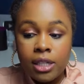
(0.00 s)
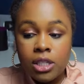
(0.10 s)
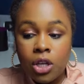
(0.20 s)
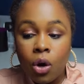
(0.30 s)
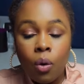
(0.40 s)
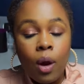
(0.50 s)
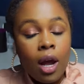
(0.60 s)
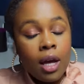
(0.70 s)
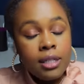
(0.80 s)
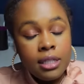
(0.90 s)
So
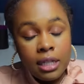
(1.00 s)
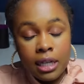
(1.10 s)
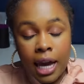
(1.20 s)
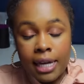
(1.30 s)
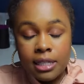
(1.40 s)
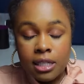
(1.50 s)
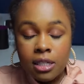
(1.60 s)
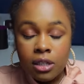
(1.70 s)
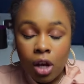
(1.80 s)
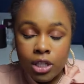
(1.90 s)
Diddy has
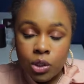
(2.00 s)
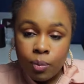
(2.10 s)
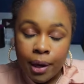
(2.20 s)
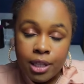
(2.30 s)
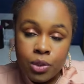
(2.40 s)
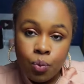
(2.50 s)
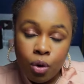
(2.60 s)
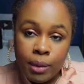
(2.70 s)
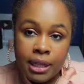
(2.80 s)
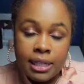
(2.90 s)
this lawsuit by this
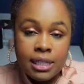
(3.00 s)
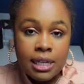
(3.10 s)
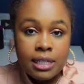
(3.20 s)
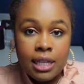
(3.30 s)
woman that says